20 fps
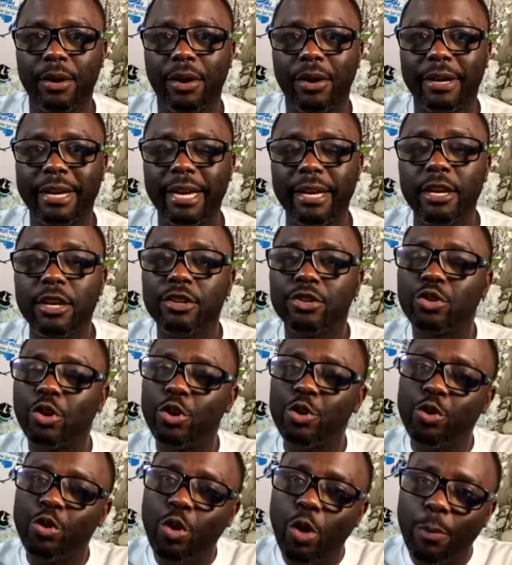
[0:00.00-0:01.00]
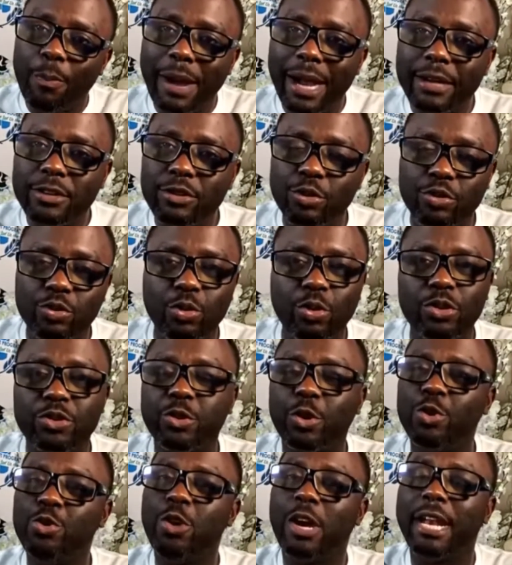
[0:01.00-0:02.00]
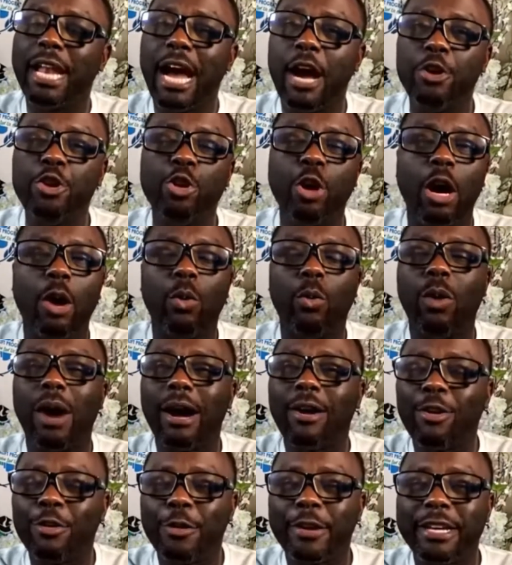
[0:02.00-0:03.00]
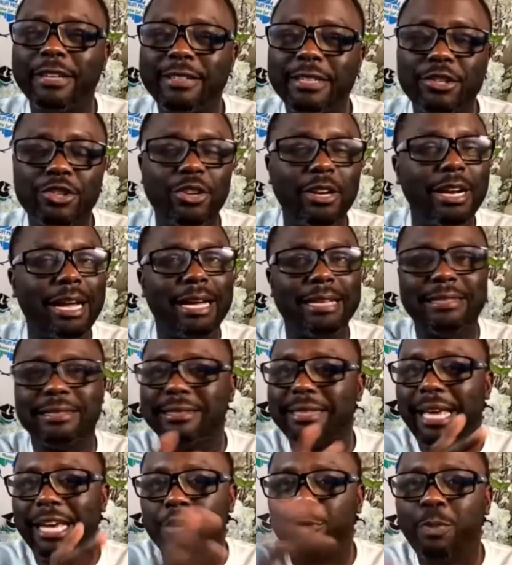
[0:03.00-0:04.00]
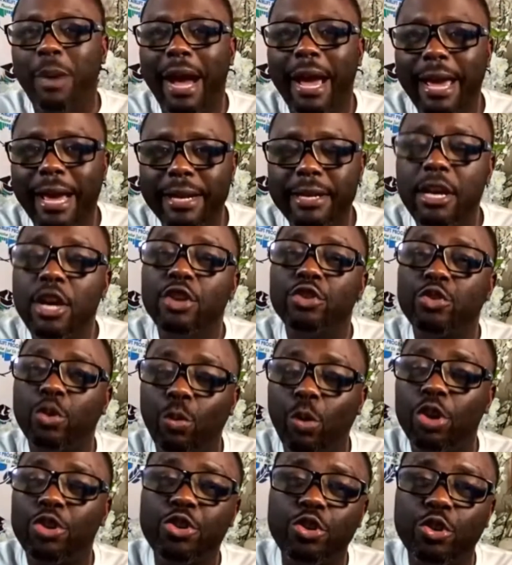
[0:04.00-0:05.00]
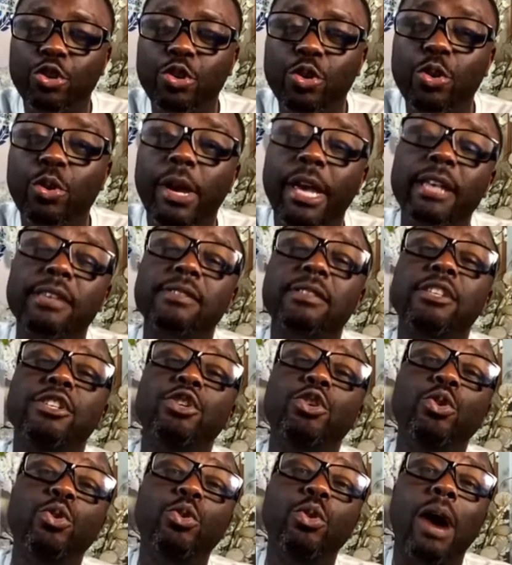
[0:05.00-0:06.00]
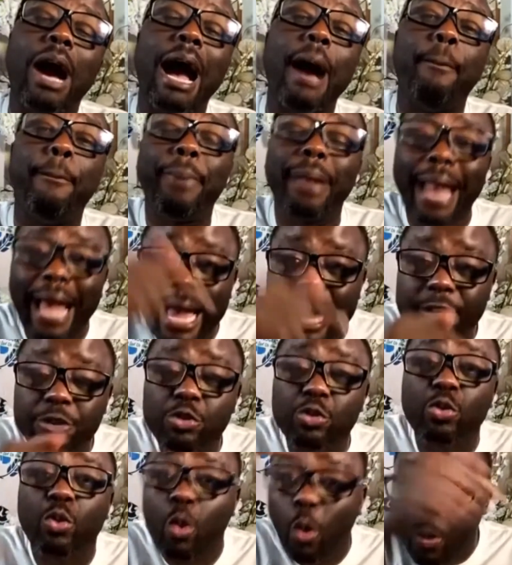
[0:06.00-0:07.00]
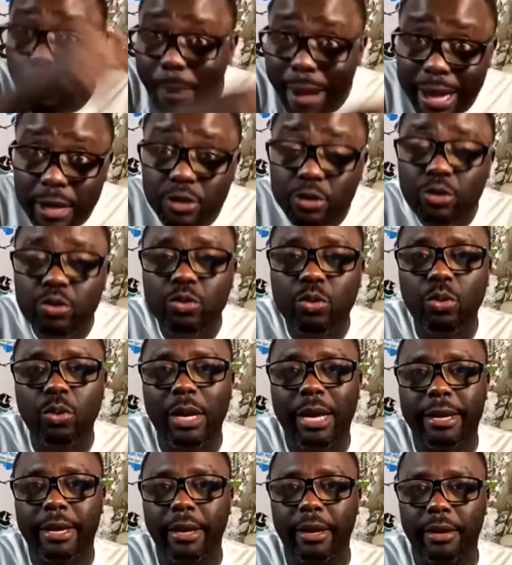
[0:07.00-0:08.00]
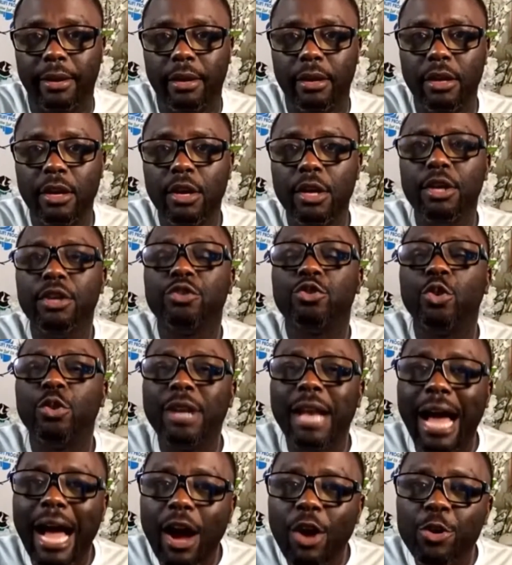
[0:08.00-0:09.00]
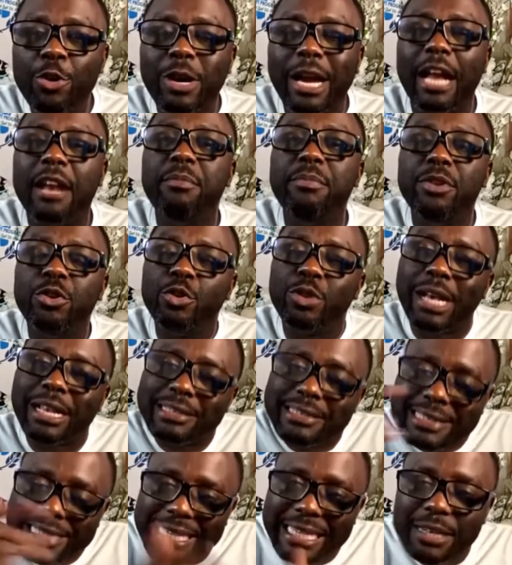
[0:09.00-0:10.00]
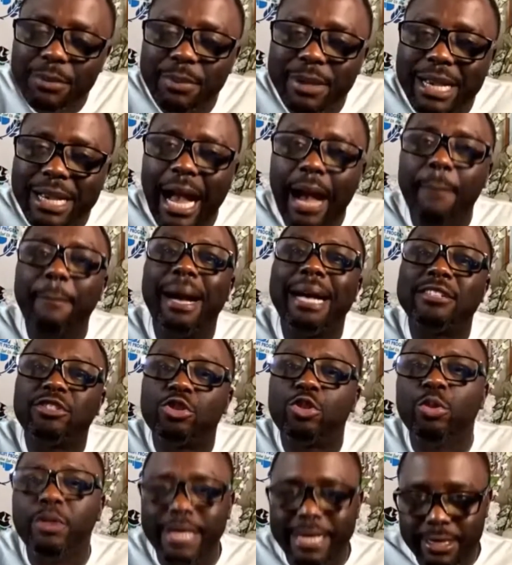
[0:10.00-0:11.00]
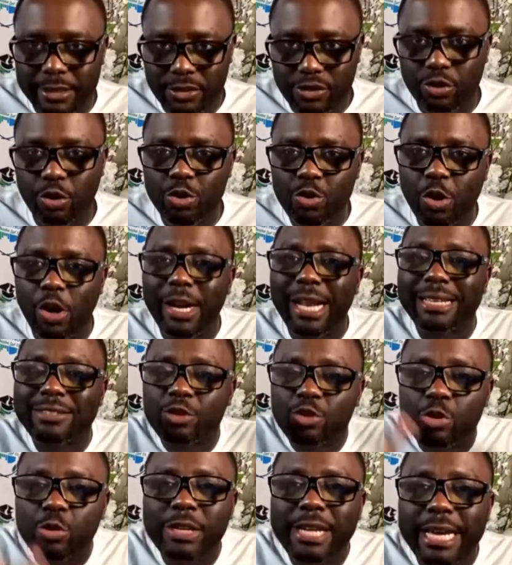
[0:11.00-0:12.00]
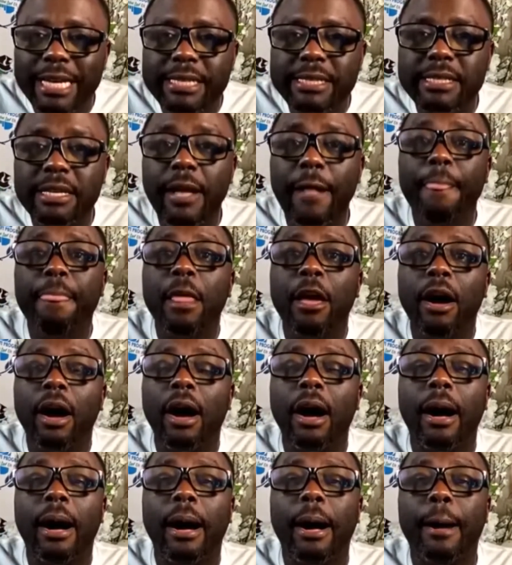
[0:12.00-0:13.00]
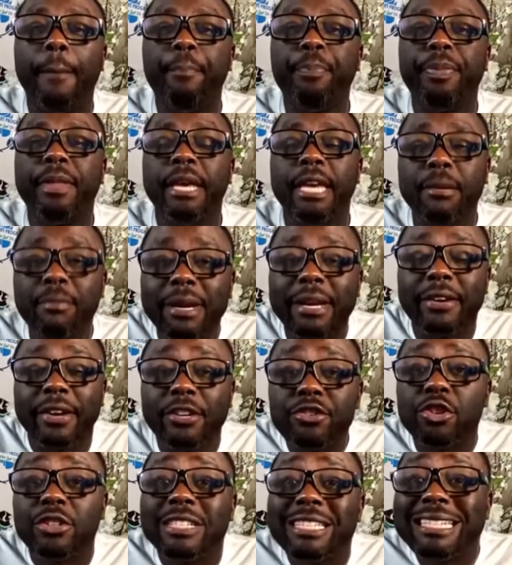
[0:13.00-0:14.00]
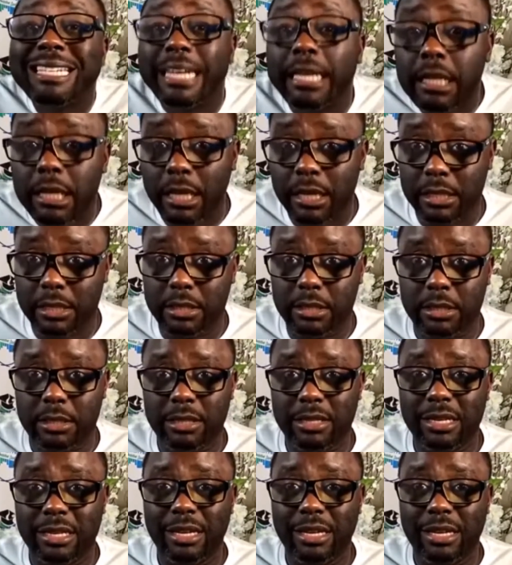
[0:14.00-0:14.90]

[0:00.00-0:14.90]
Okay, so you go back to school. So now your work authorization has expired. So what you do is you apply to go back to school again. So now you can still become a student. So you're on a student immigration status.